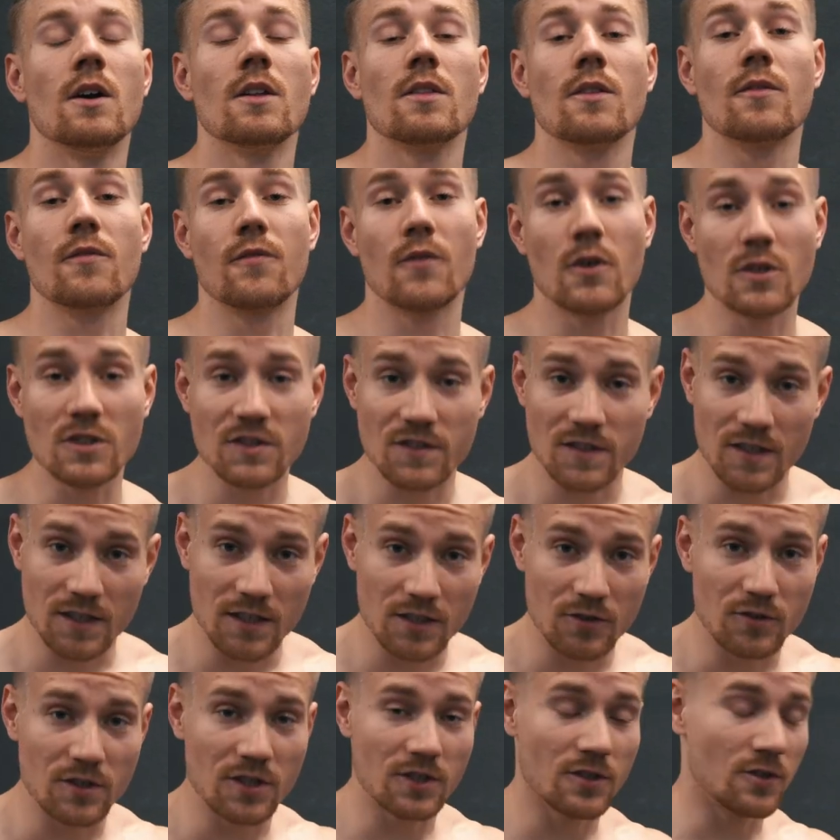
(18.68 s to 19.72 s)
The first thing
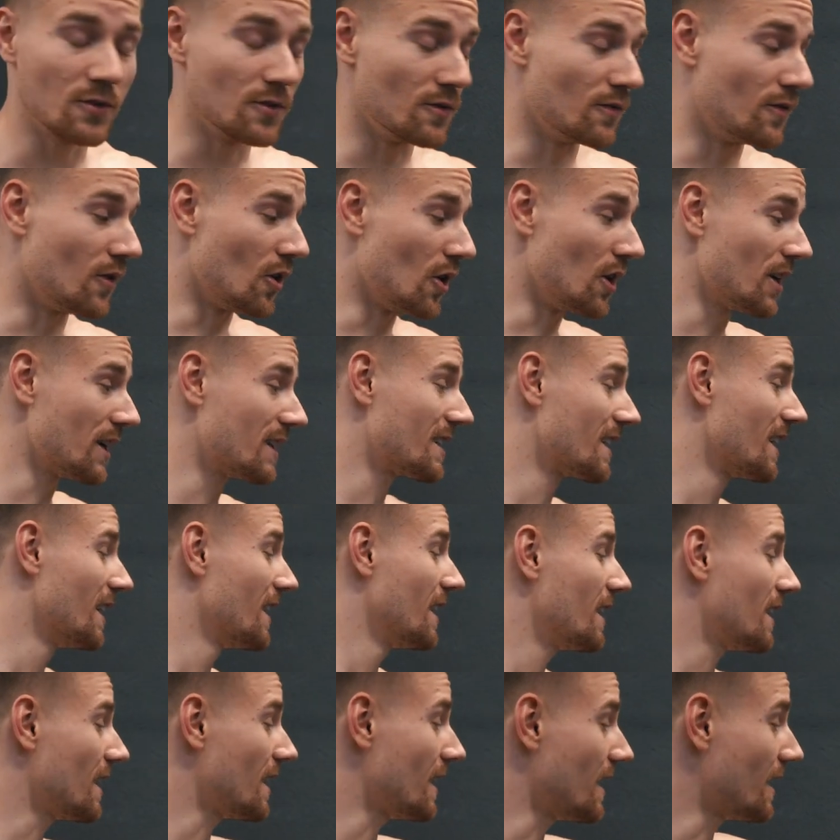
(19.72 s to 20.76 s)
you need to avoid
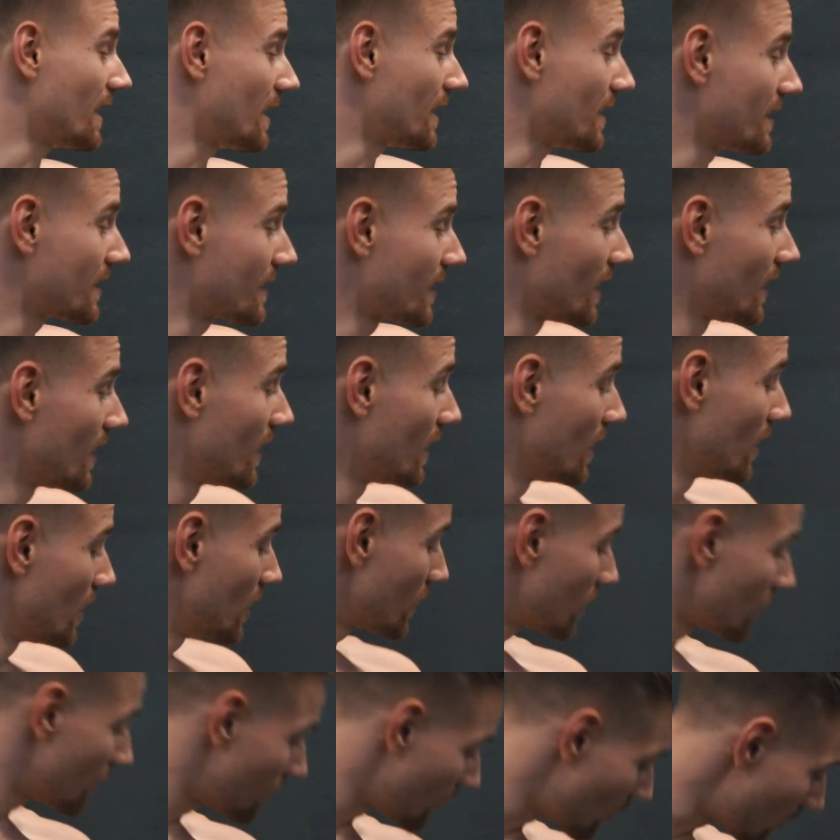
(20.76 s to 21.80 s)
is
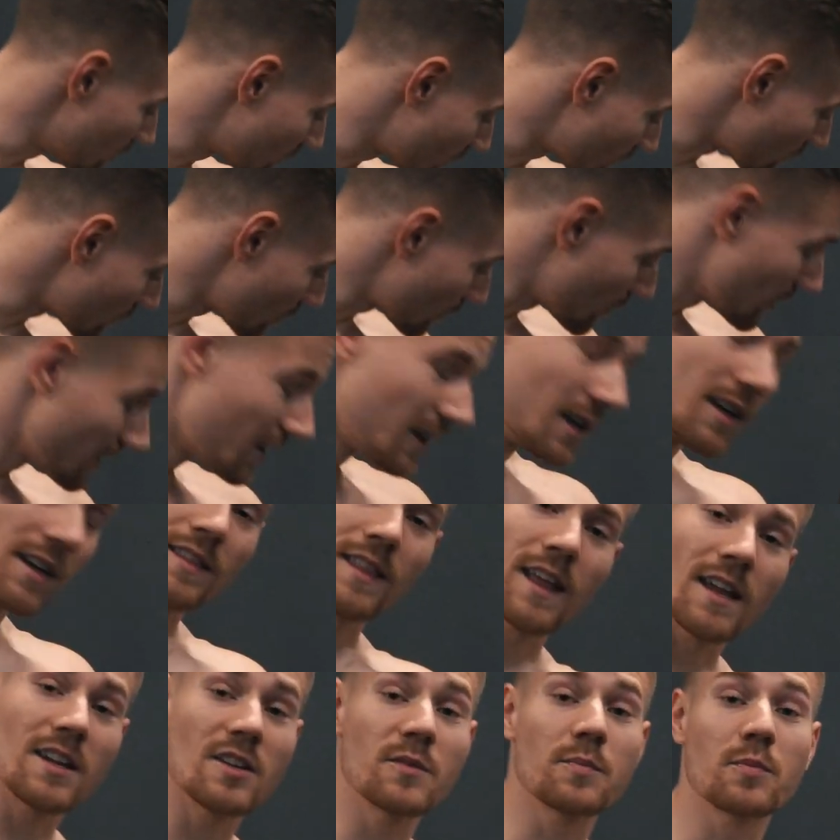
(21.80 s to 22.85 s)
the false grip.
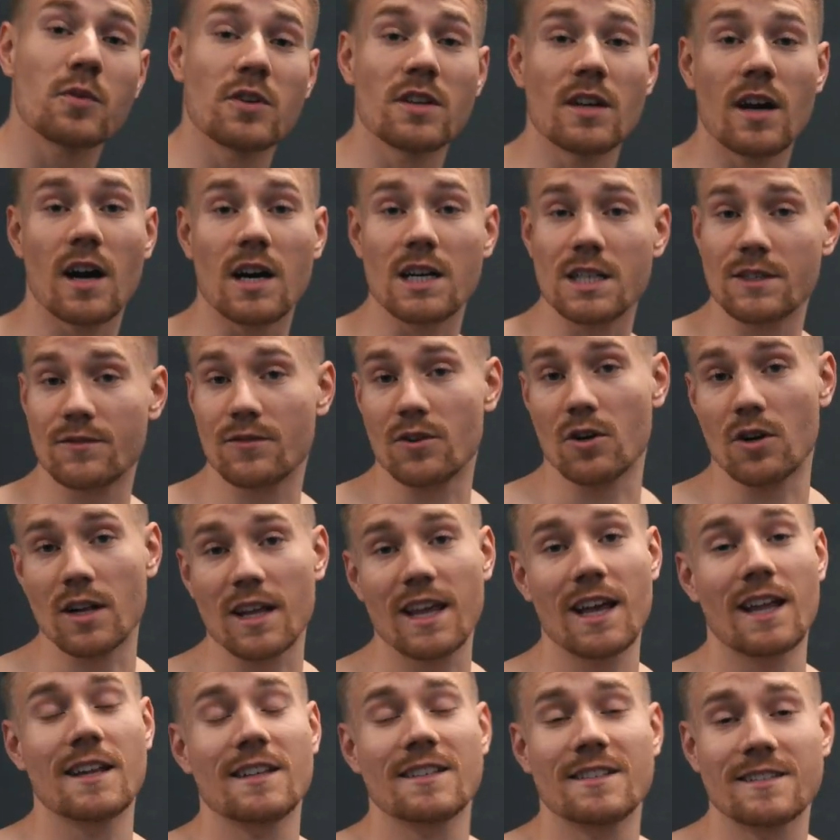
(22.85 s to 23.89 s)
That is pretty hard for all
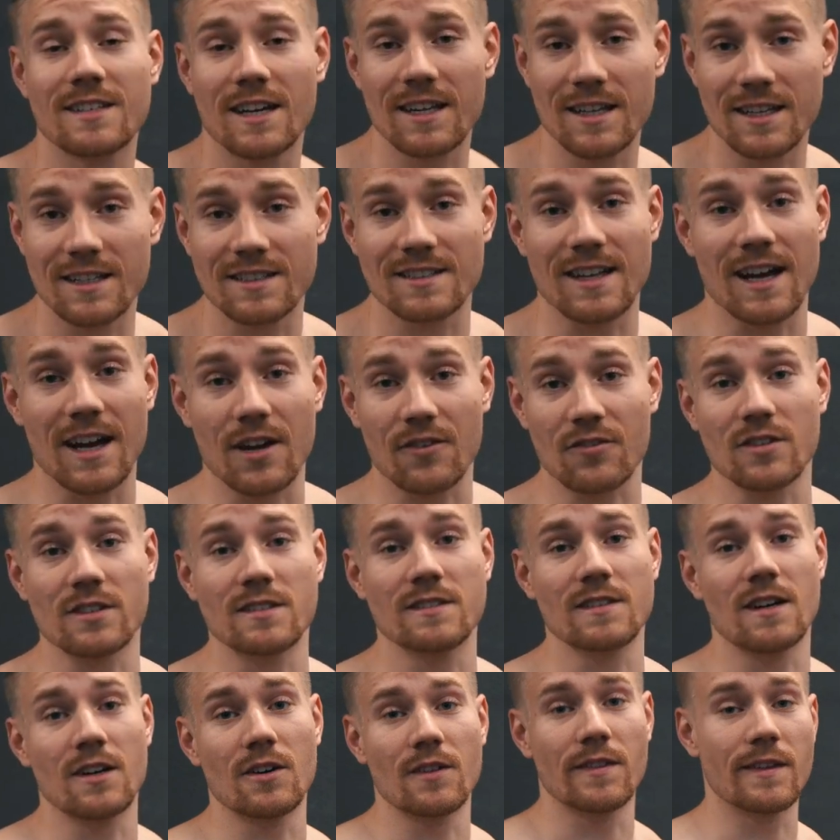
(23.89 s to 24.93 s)
calisthenics
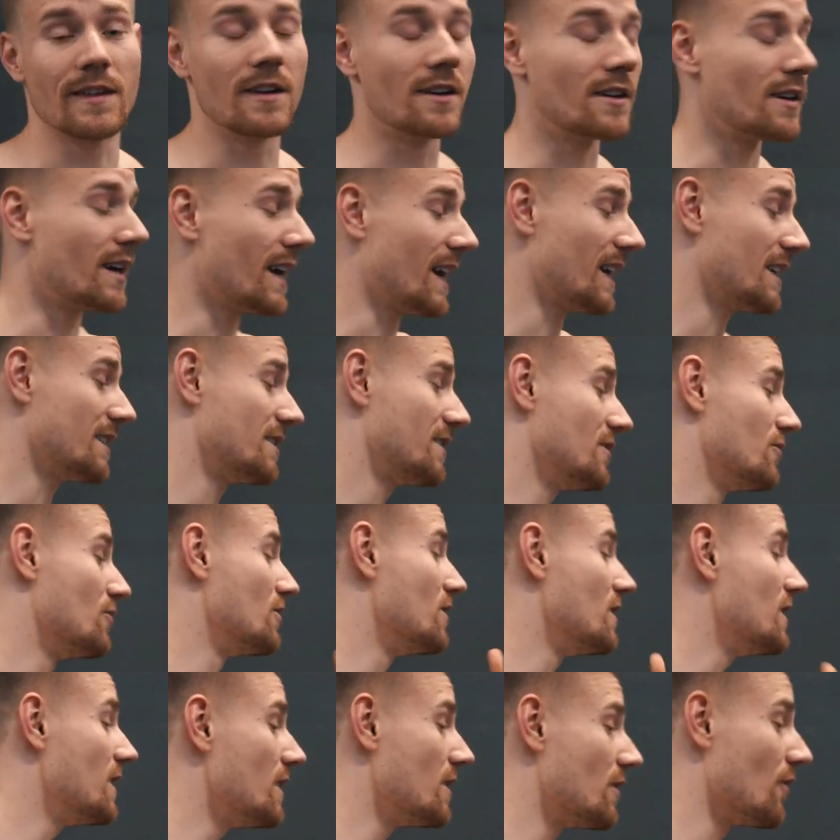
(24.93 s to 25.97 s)
athletes out there, as you
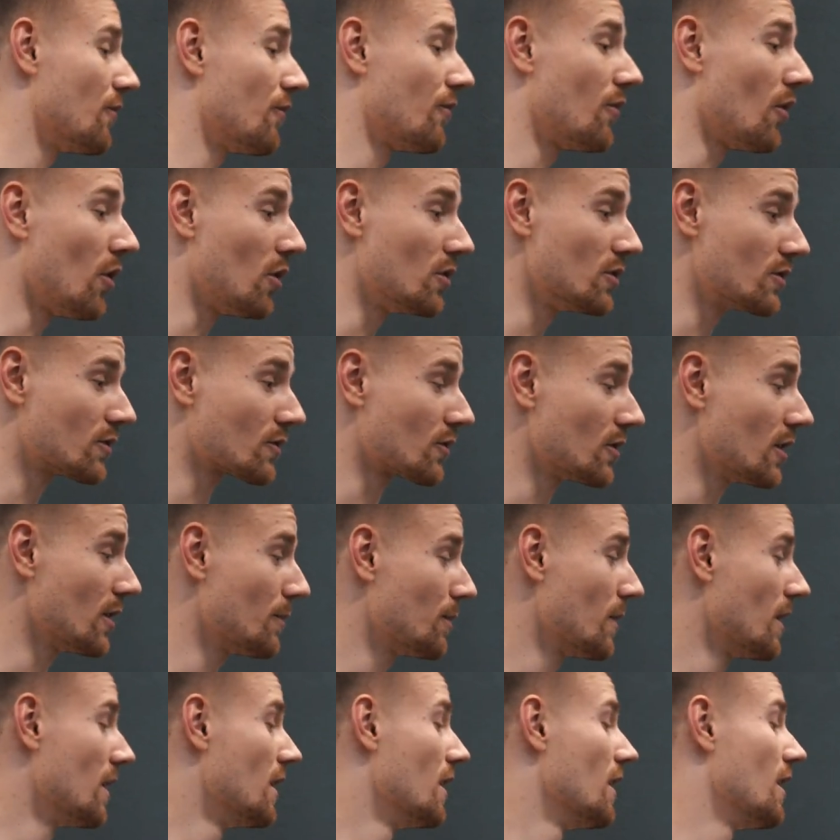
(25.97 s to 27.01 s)
need the false
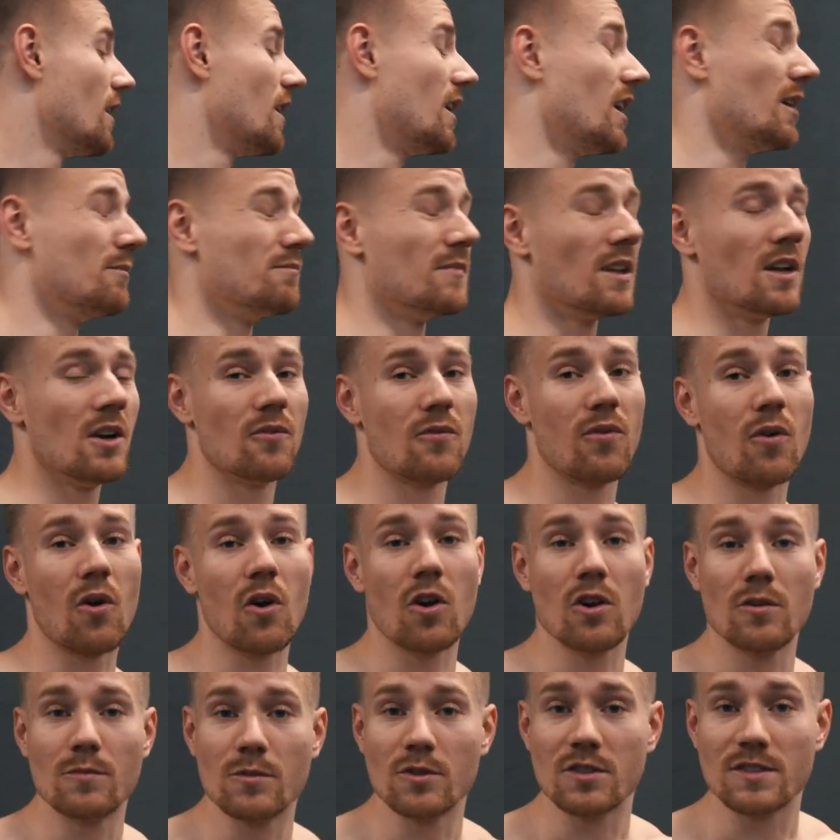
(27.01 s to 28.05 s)
grip for
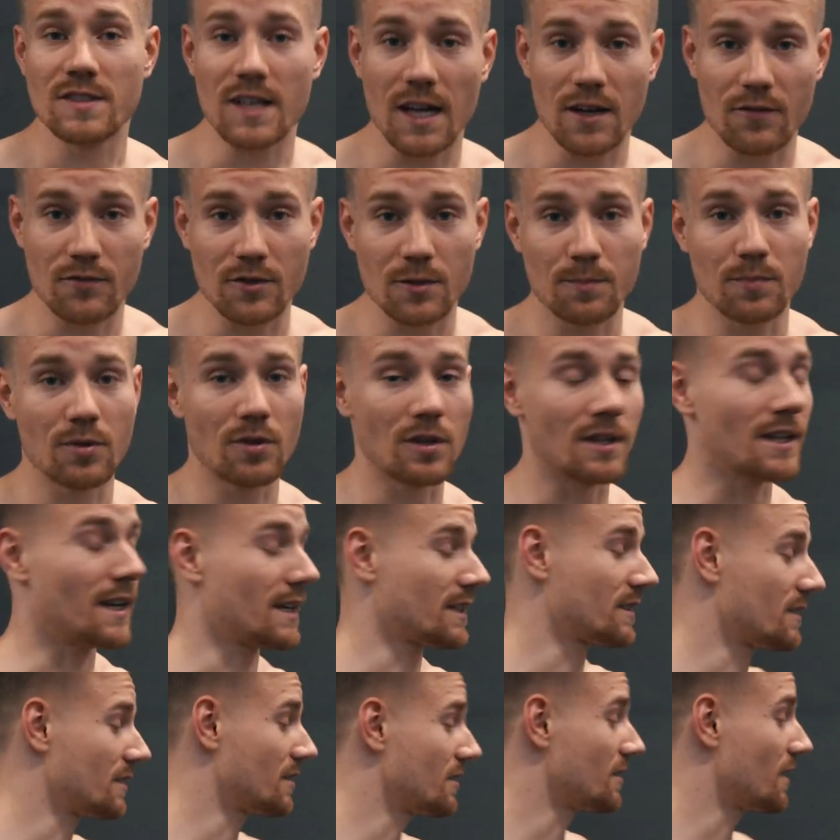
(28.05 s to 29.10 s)
almost every pull
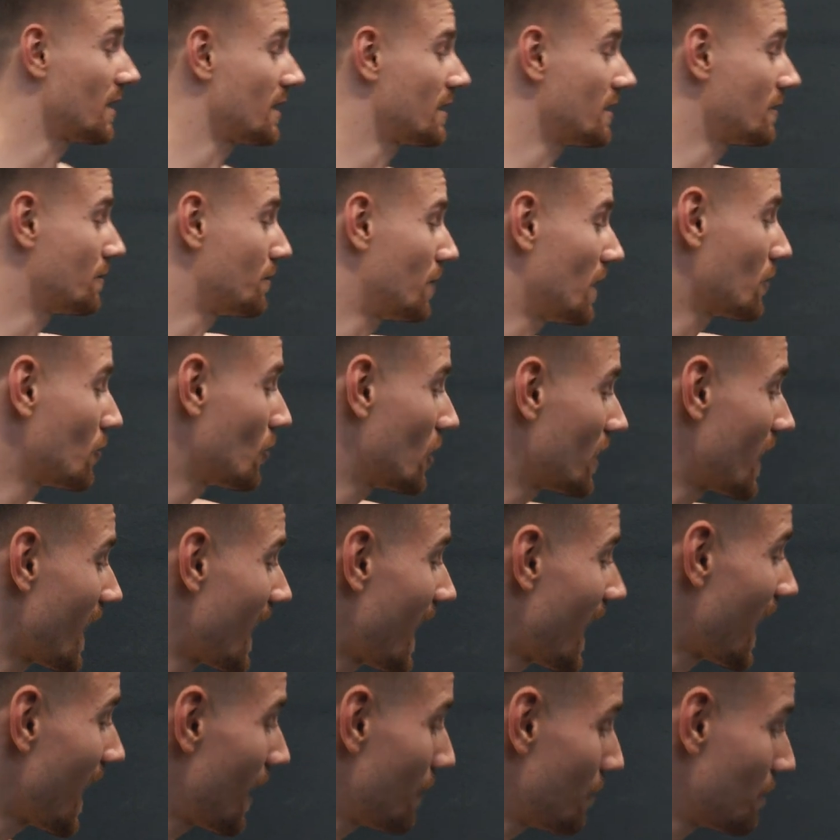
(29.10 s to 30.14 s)
exercise. But what
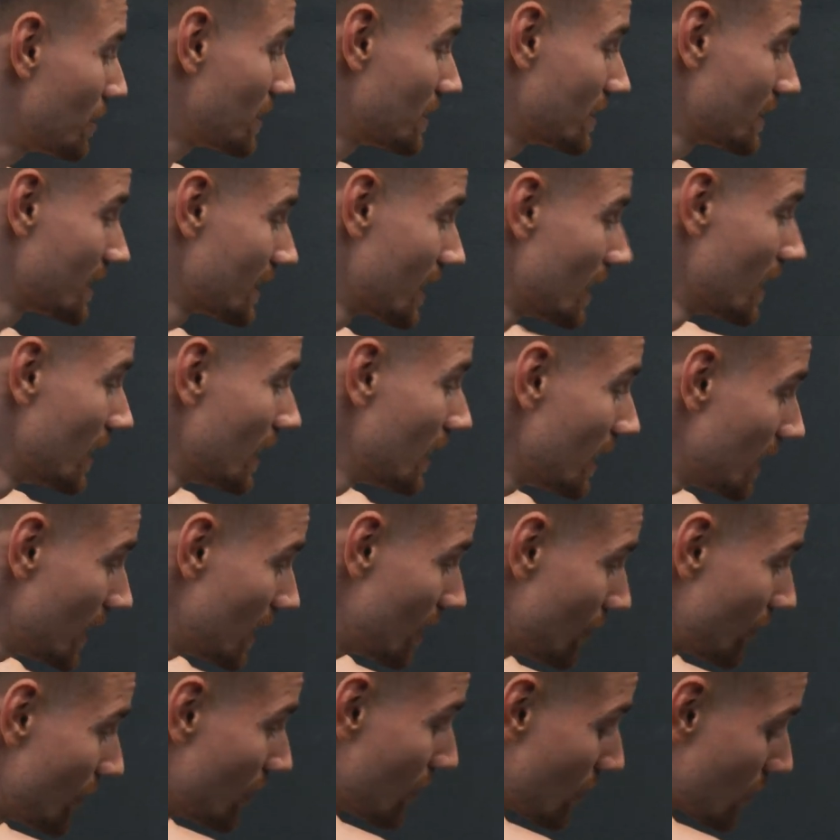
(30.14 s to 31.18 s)
happens
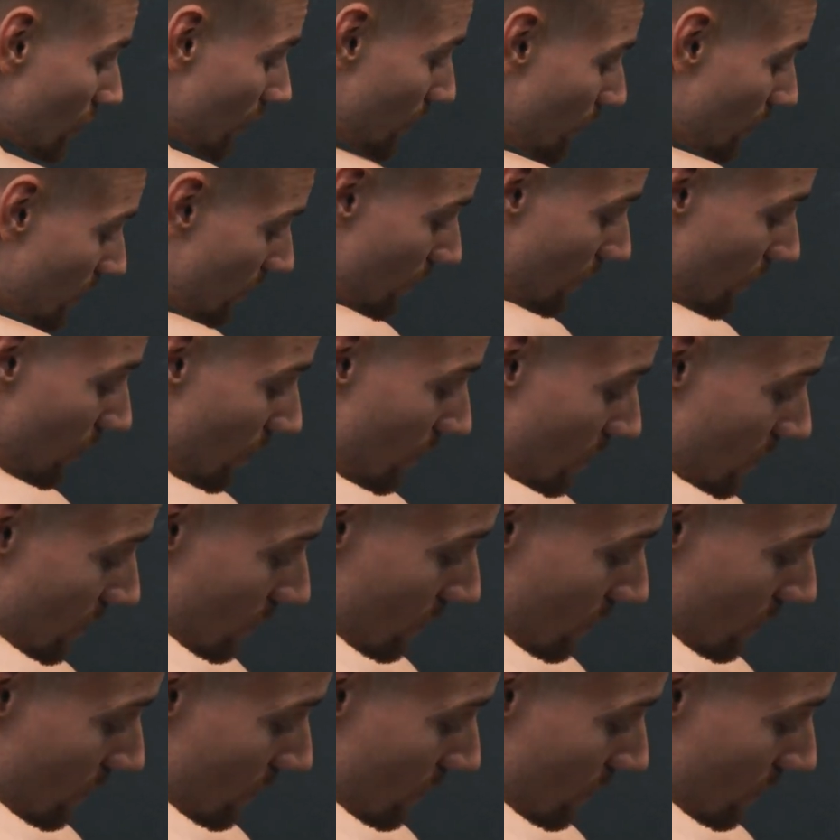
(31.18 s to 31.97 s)
if you grip in the false